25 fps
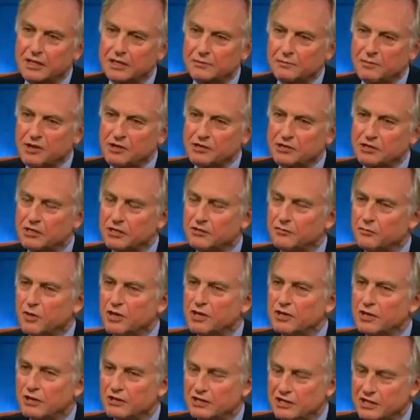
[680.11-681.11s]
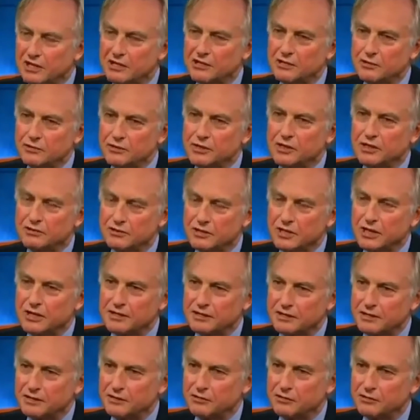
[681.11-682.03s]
especially if when I say you don't either,